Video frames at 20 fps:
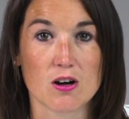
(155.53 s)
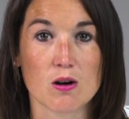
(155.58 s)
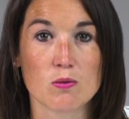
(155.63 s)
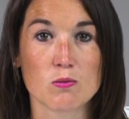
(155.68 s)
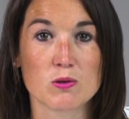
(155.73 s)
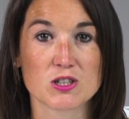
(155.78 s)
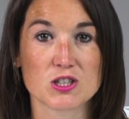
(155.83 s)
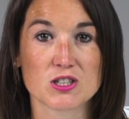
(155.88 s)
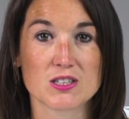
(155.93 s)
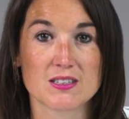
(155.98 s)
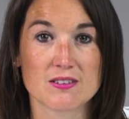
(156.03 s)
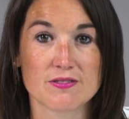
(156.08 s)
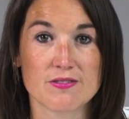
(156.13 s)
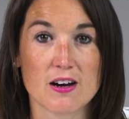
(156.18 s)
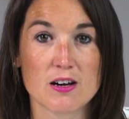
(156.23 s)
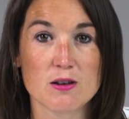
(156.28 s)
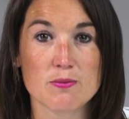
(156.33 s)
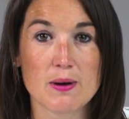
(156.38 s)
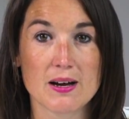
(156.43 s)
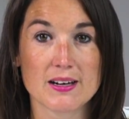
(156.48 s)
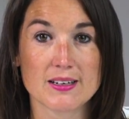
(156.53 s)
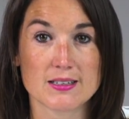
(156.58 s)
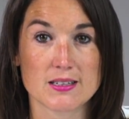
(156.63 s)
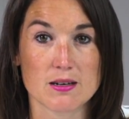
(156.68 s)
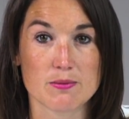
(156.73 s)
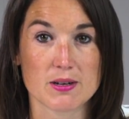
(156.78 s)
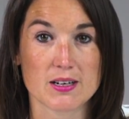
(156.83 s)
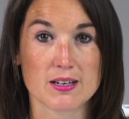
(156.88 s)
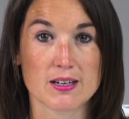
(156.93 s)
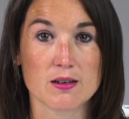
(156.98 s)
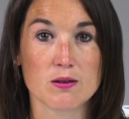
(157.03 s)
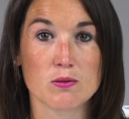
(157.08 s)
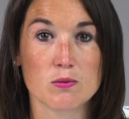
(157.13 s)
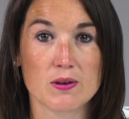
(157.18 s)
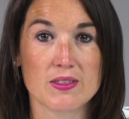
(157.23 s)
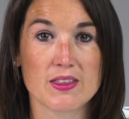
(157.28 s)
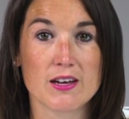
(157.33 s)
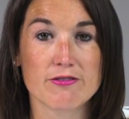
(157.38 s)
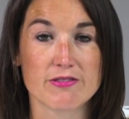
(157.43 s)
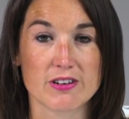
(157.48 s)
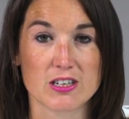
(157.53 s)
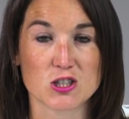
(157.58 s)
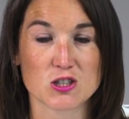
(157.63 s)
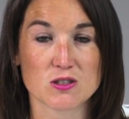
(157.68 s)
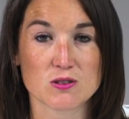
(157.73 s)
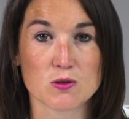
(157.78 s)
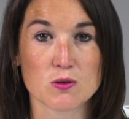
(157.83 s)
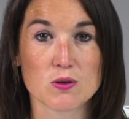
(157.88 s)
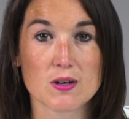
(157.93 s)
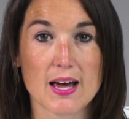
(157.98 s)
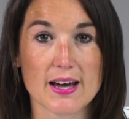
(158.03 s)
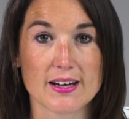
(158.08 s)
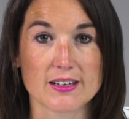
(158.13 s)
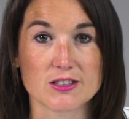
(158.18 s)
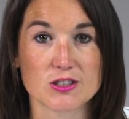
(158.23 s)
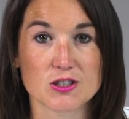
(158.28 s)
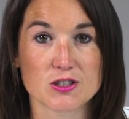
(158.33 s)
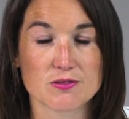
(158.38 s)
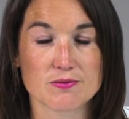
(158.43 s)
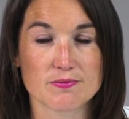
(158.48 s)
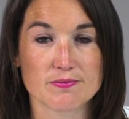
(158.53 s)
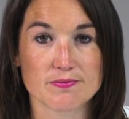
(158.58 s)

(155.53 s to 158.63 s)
on which to develop academically when they reach school age.